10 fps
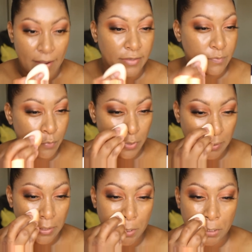It's
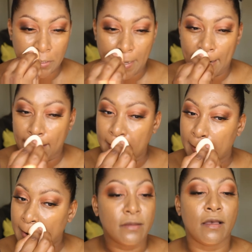pretty
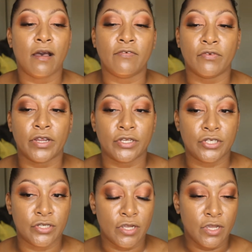sheer
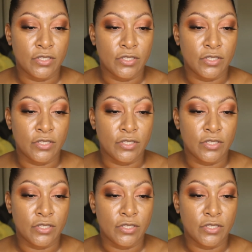coverage.